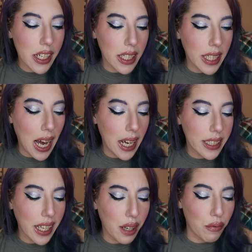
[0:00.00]
just
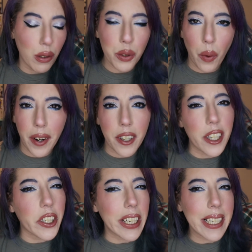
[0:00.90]
has like rose water
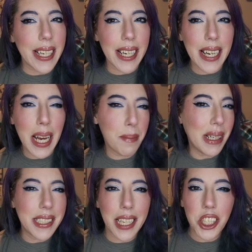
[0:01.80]
and green tea and
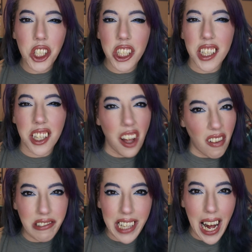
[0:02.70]
my skin just
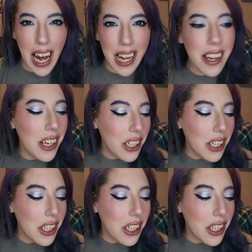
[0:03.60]
loves that.